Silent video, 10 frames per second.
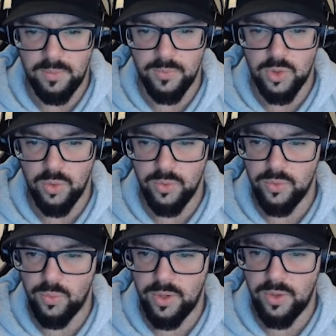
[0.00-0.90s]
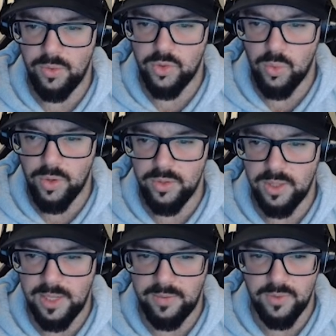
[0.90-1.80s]
So what are the
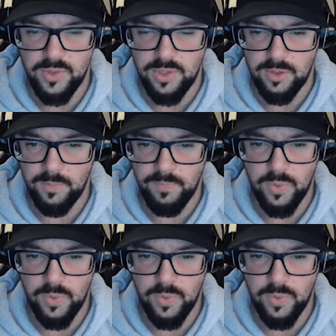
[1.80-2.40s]
levers here?